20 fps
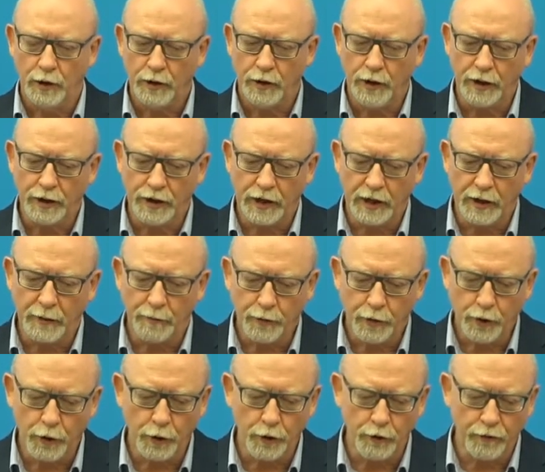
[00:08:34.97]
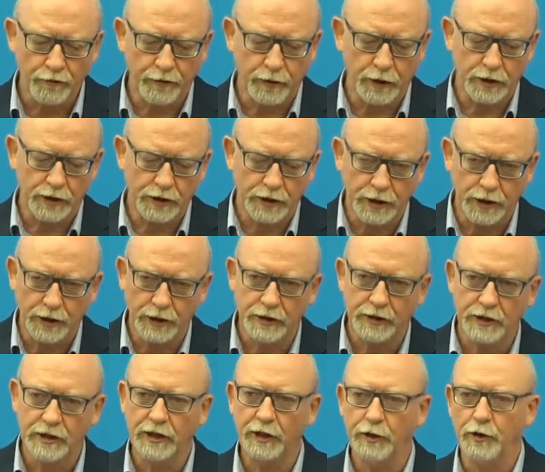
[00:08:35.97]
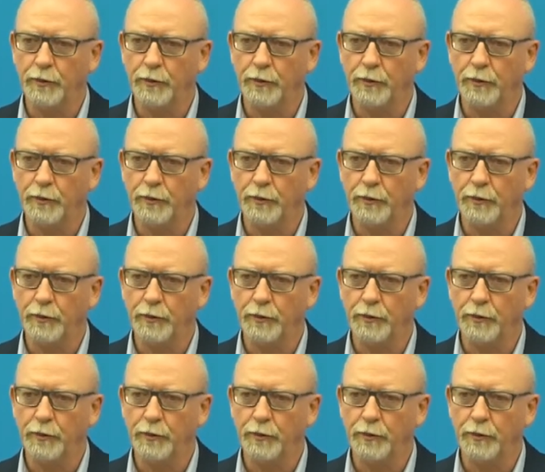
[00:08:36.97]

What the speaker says: that improve the certainty,